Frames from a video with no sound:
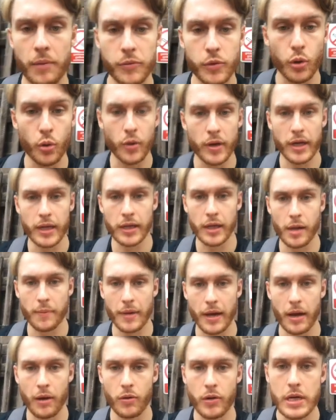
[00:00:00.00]
I'm talking
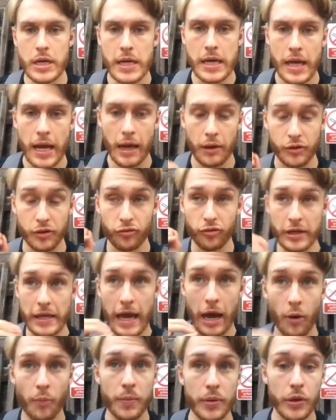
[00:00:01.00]
about how to really
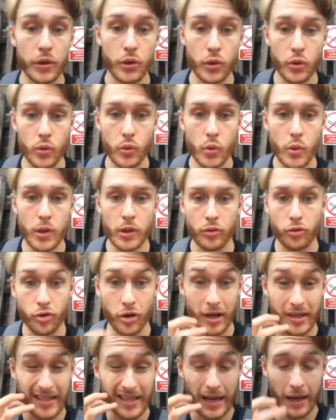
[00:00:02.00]
help you
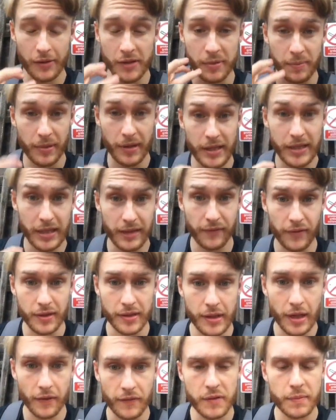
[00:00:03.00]
create accountability for
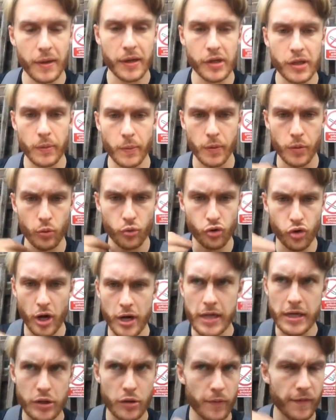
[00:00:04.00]
yourself, especially with your
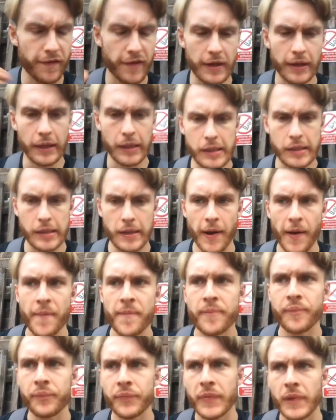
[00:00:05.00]
training and your fitness.
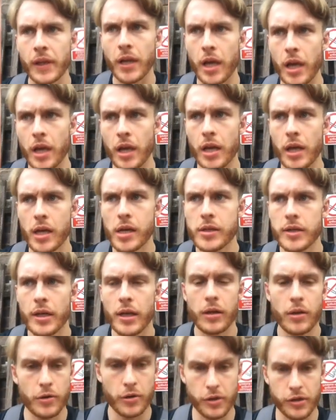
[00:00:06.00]
Because
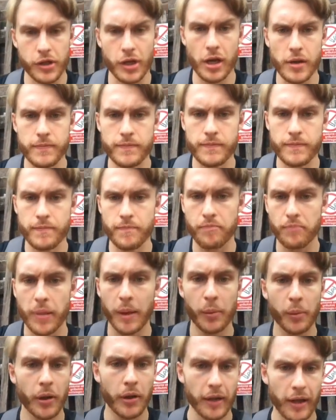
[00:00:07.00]
a lot of the time,
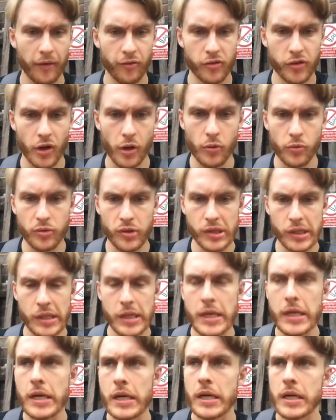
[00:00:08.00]
people don't get results,
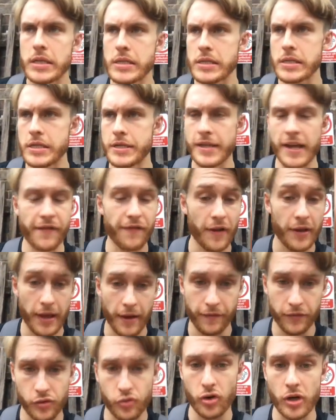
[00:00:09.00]
and they find
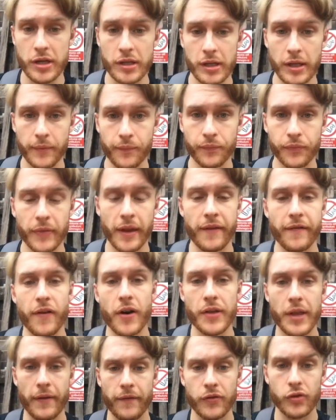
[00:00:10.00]
that frustrating. They
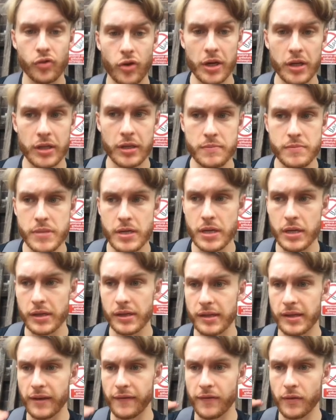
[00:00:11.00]
find that frustrating
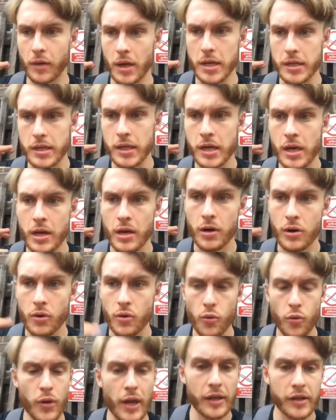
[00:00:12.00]
because they feel like
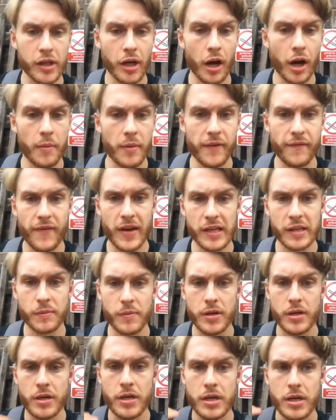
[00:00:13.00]
all that time and
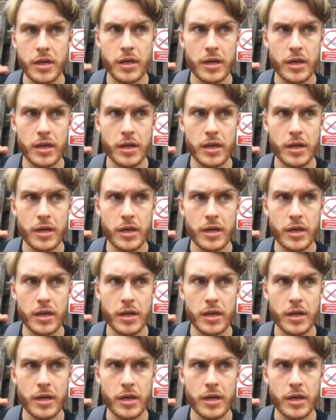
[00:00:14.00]
investment